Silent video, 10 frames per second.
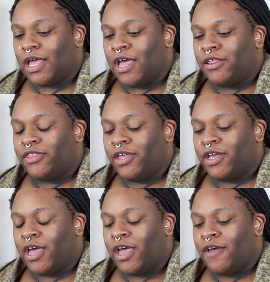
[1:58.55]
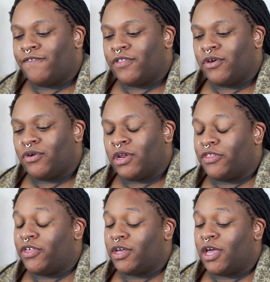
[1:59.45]
I think I have the, and I
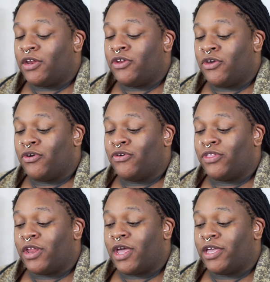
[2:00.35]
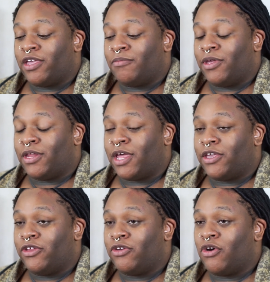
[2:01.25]
think I know that I can be
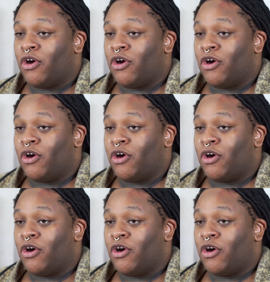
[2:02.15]
like, you know,